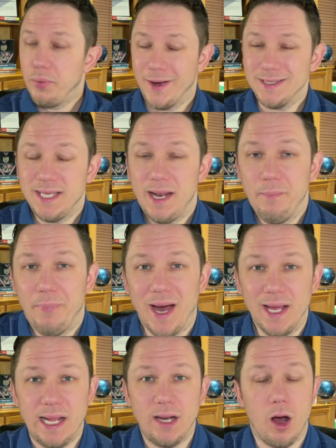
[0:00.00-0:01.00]
President
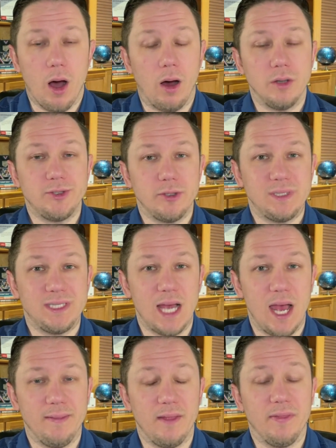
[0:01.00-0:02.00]
Biden also
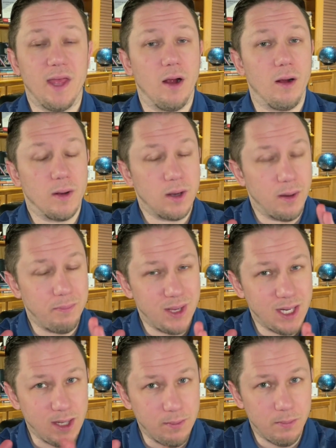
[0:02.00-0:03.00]
said that they're
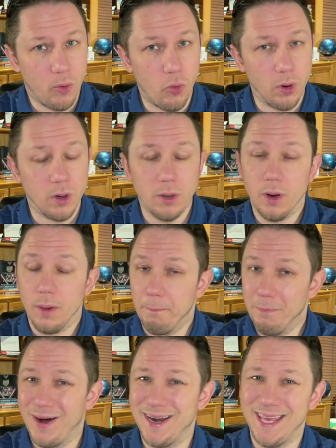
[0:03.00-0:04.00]
committing more
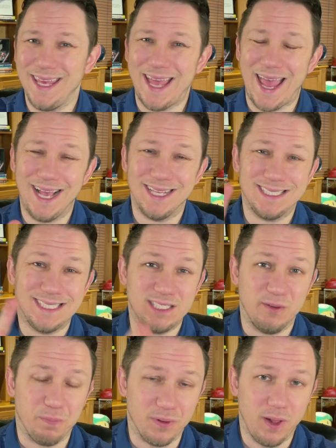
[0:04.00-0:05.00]
money and
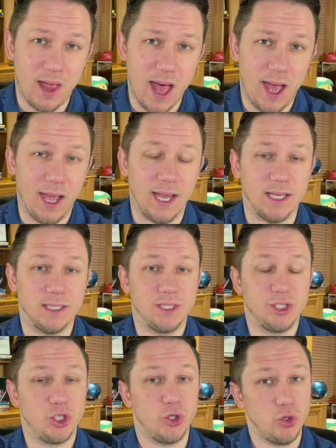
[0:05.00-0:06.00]
supplies
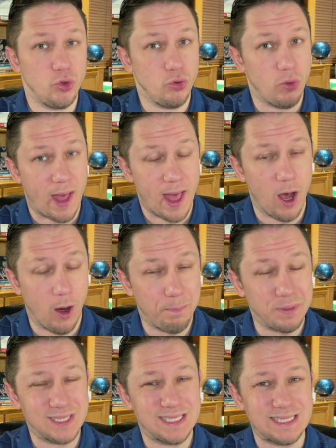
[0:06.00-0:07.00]
to help
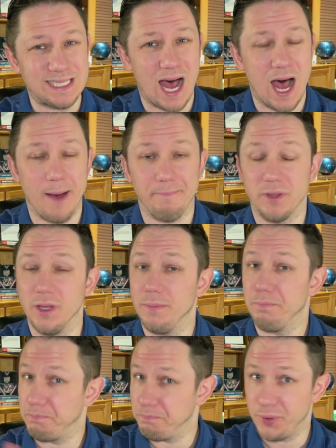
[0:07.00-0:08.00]
stop the
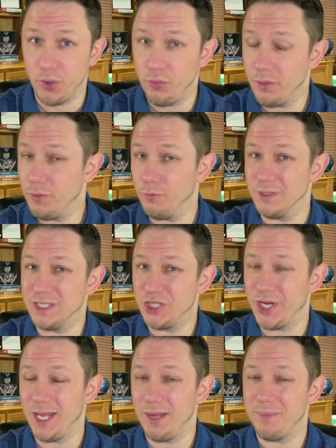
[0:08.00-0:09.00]
Putin
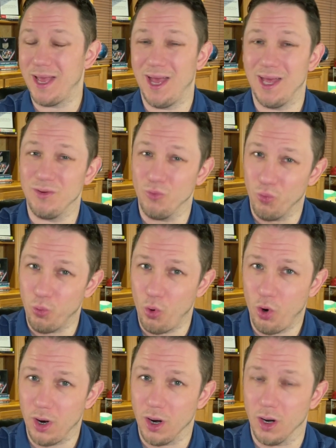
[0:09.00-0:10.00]
regime and
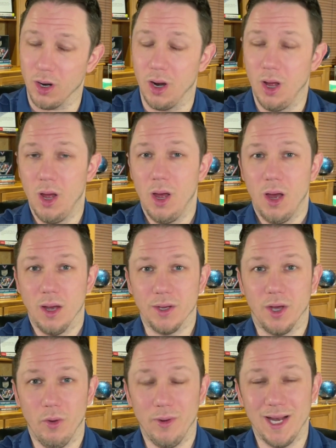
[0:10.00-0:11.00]
war
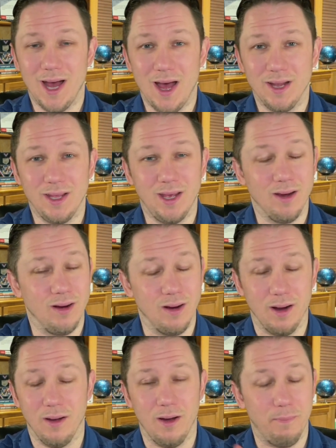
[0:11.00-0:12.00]
going on
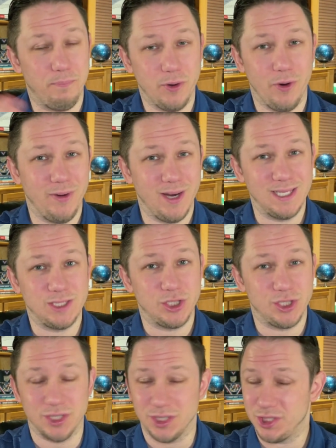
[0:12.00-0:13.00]
here. Uh, Putin is
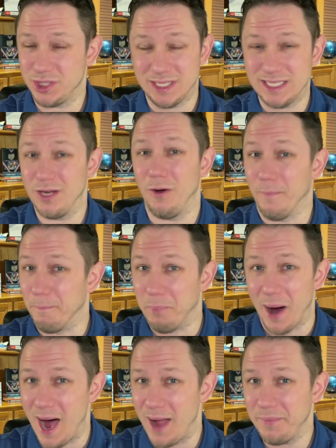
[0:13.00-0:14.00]
still
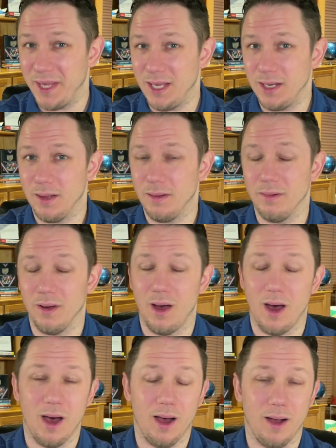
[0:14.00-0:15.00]
bombing
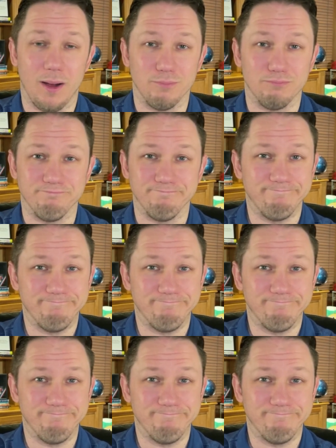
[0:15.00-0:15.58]
um,